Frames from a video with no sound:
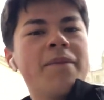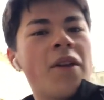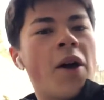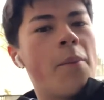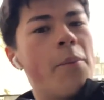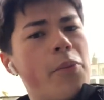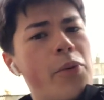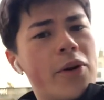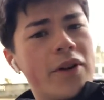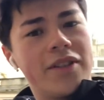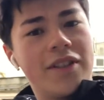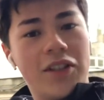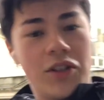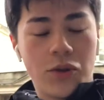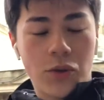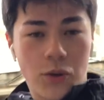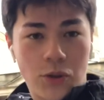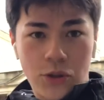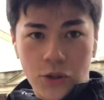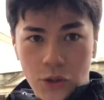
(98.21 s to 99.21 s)
I'm pretty
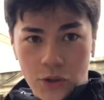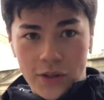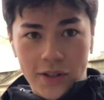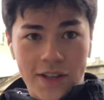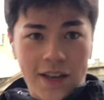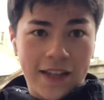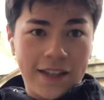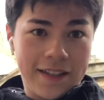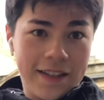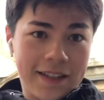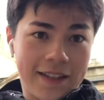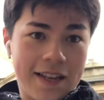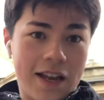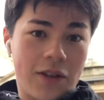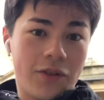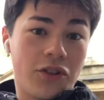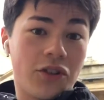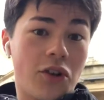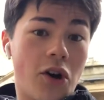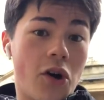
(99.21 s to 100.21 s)
sure students get a
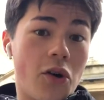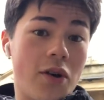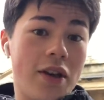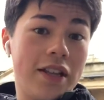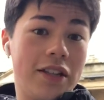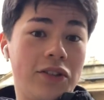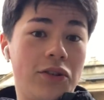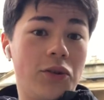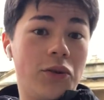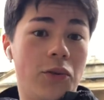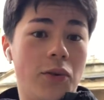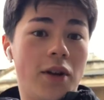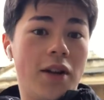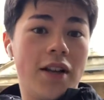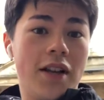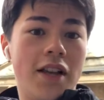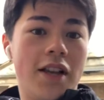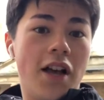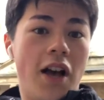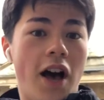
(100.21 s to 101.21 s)
discount to go into
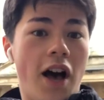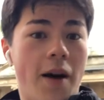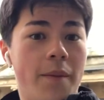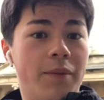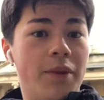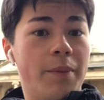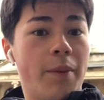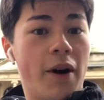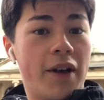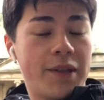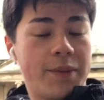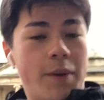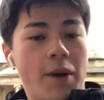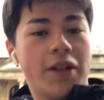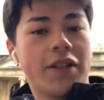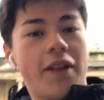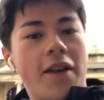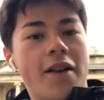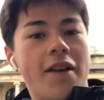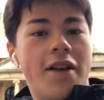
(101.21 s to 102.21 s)
um, Bar
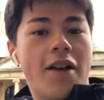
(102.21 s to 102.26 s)
Spas.